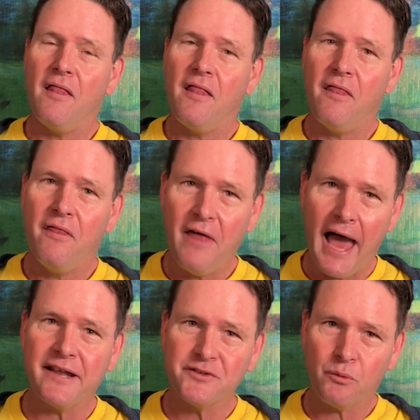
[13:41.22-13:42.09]
That
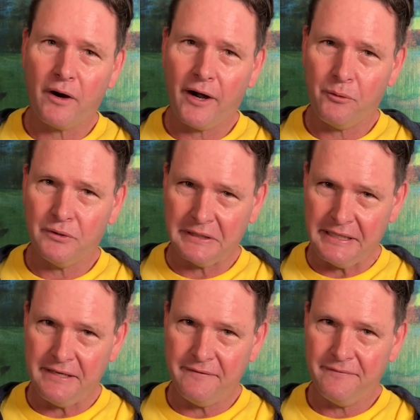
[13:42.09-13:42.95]
is where I will
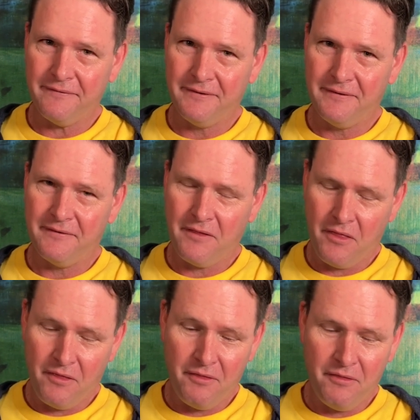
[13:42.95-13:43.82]
leave
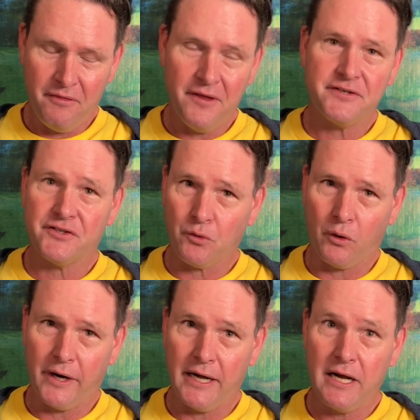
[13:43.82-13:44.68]
this
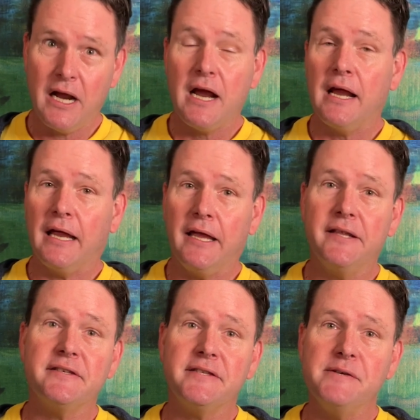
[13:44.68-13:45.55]
story. It
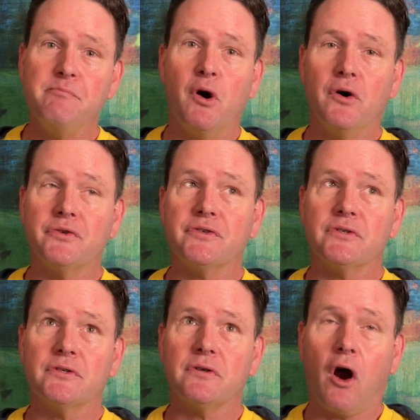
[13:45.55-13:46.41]
is
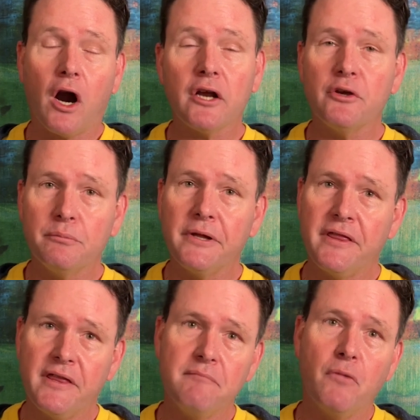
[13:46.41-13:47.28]
arguably
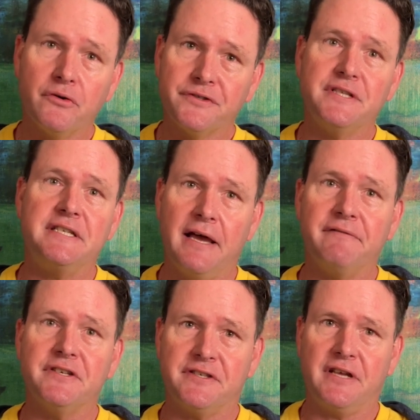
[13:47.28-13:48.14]
the most
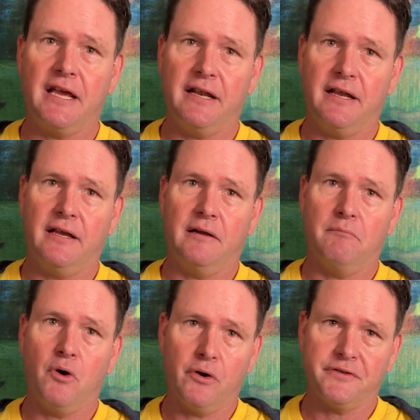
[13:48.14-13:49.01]
devastating
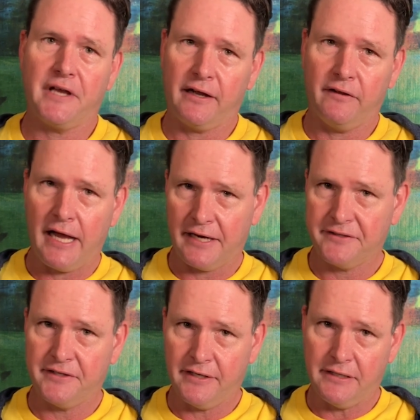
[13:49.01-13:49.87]
motorcycle
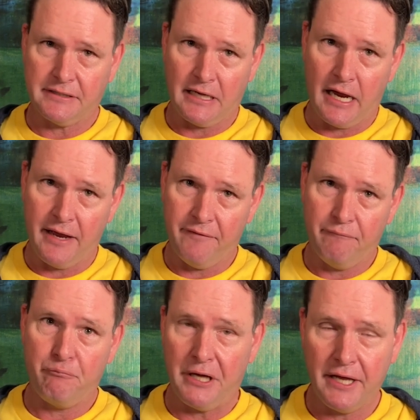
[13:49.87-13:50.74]
accident I have
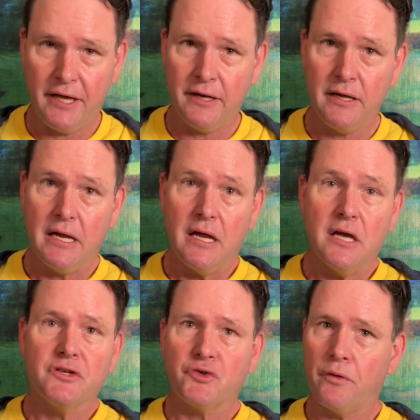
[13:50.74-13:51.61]
been in.
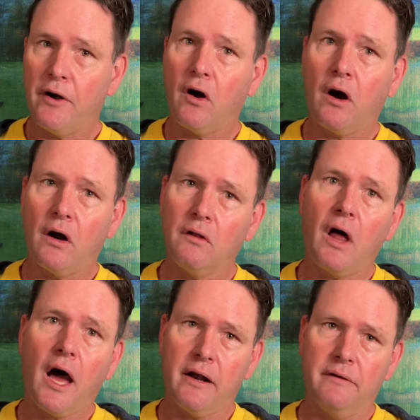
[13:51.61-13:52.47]
So there are a
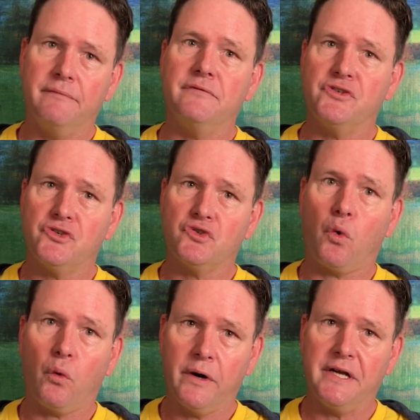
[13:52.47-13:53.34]
lot of
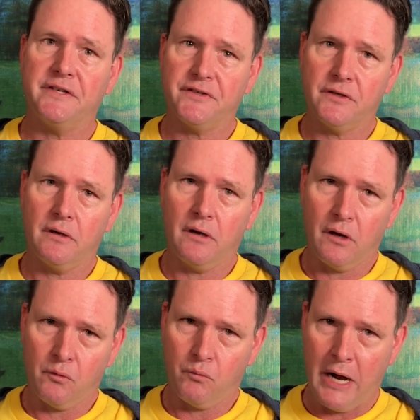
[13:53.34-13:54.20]
stories
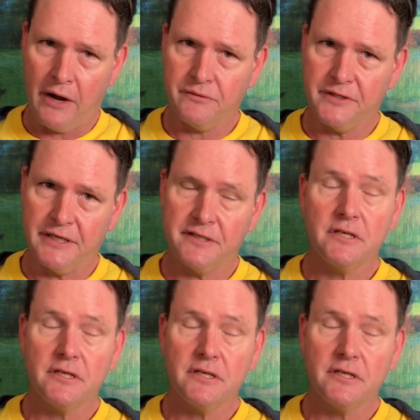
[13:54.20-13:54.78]
around it.